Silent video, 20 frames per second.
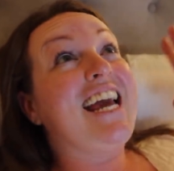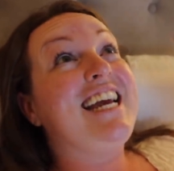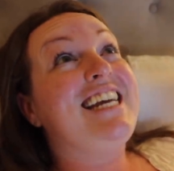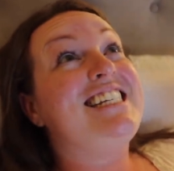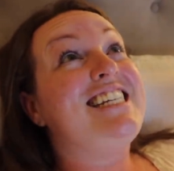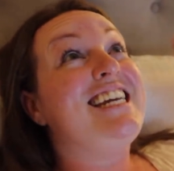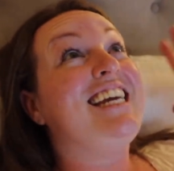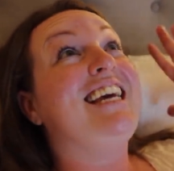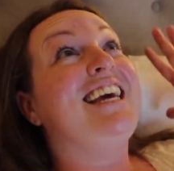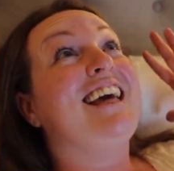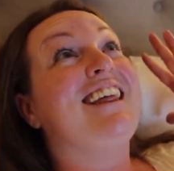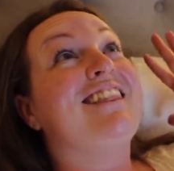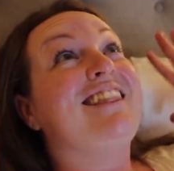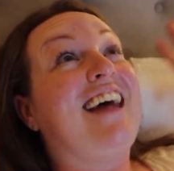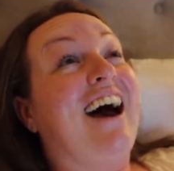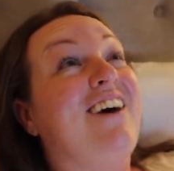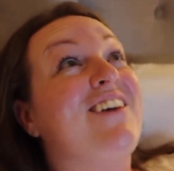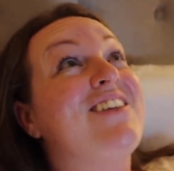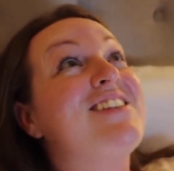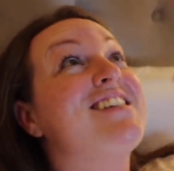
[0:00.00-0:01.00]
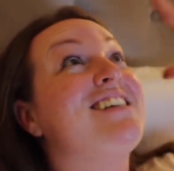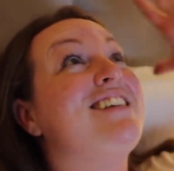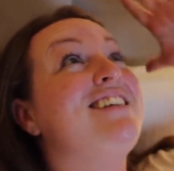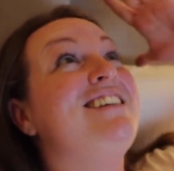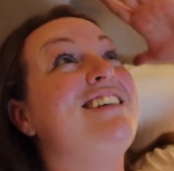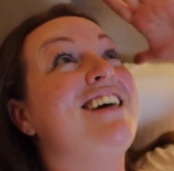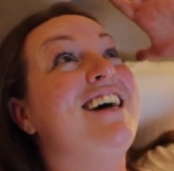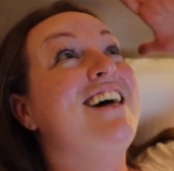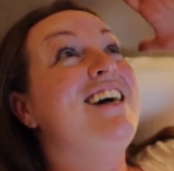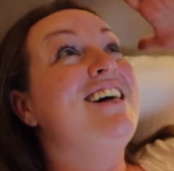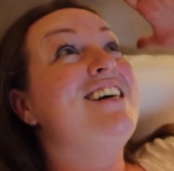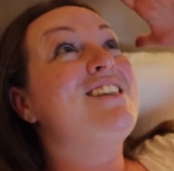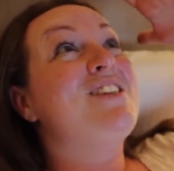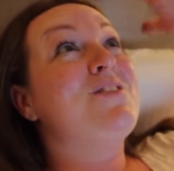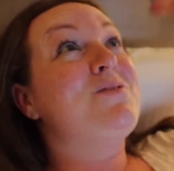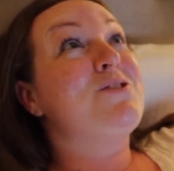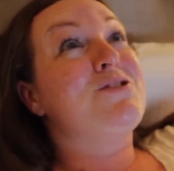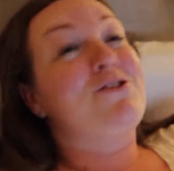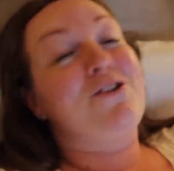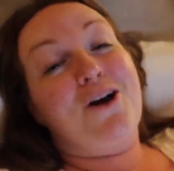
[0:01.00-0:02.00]
80,000
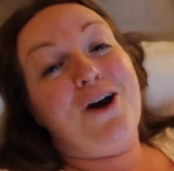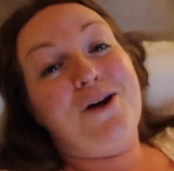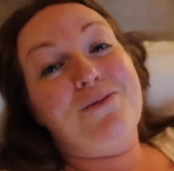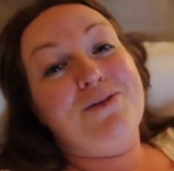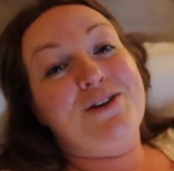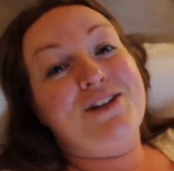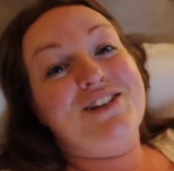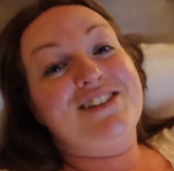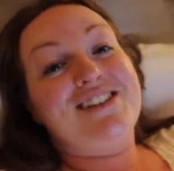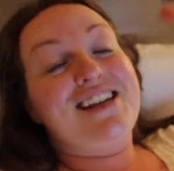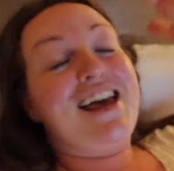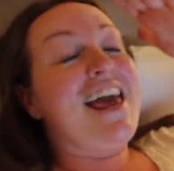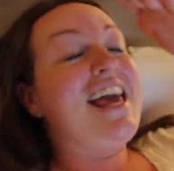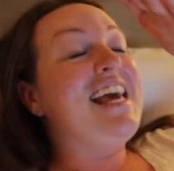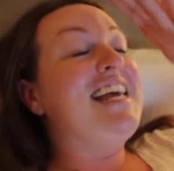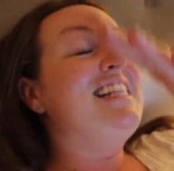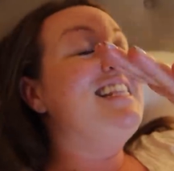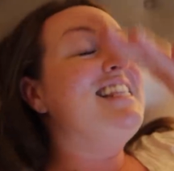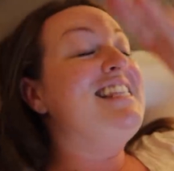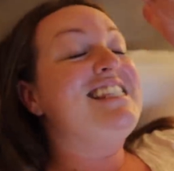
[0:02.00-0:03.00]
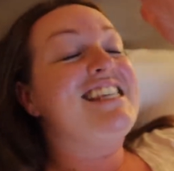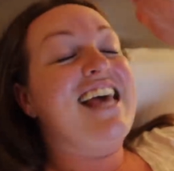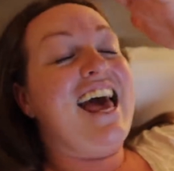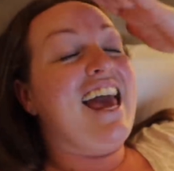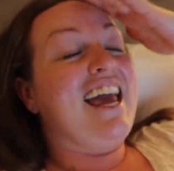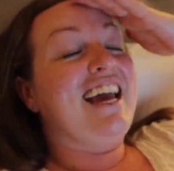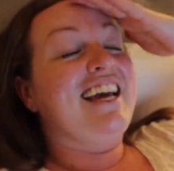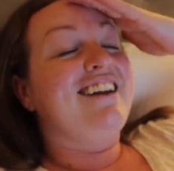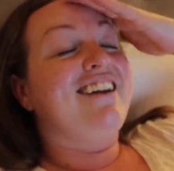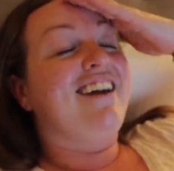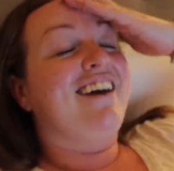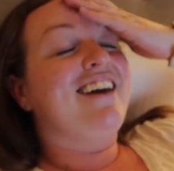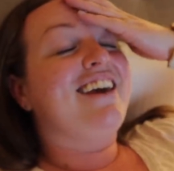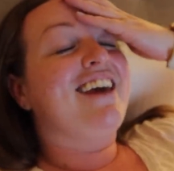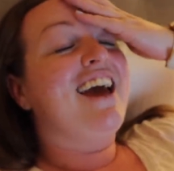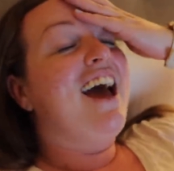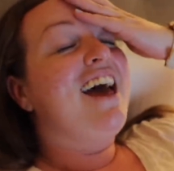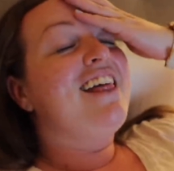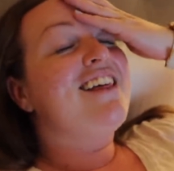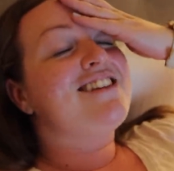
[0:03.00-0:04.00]
subscribers, insane,
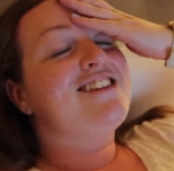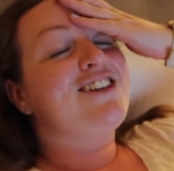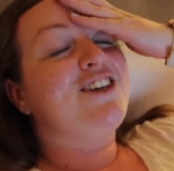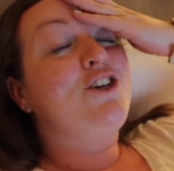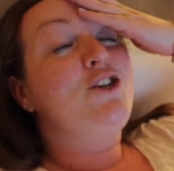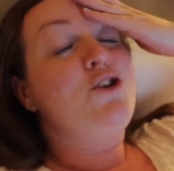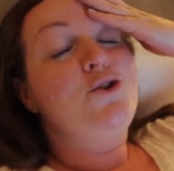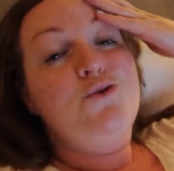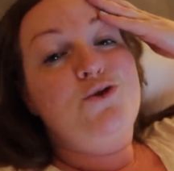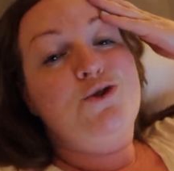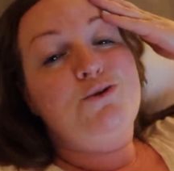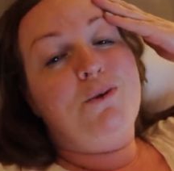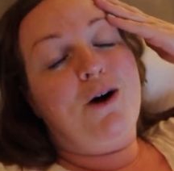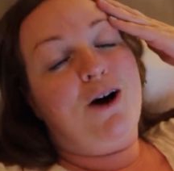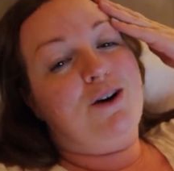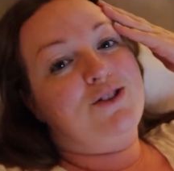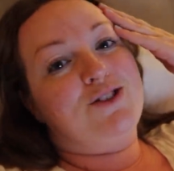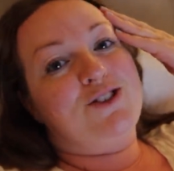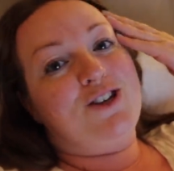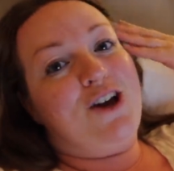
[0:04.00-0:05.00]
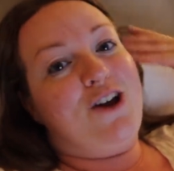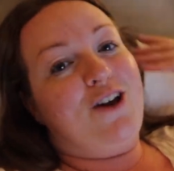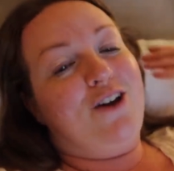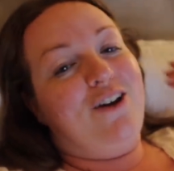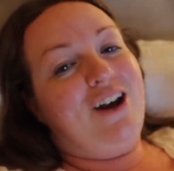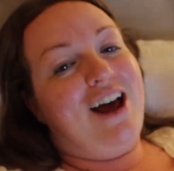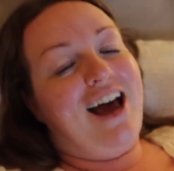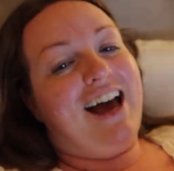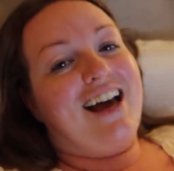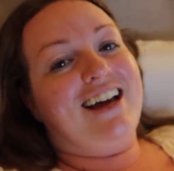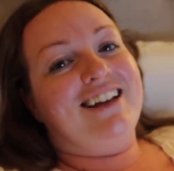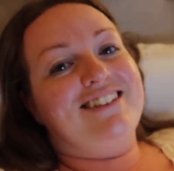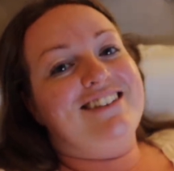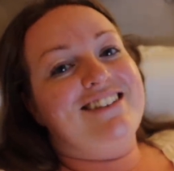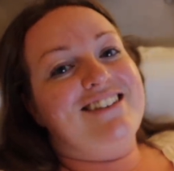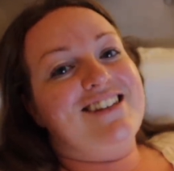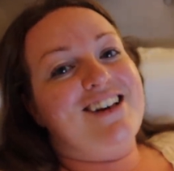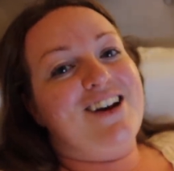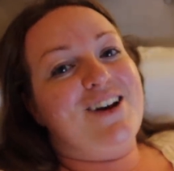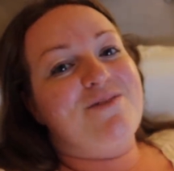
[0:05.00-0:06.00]
like that's a huge milestone
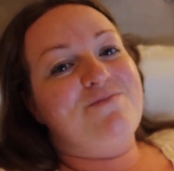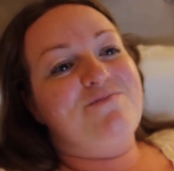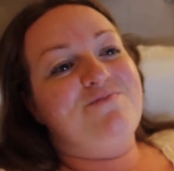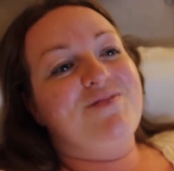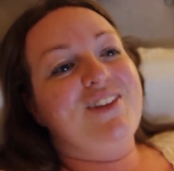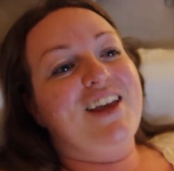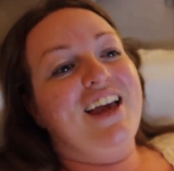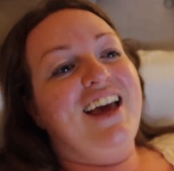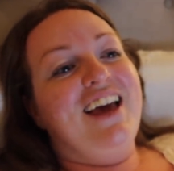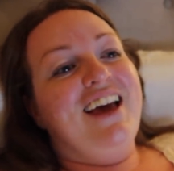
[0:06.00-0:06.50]
and um,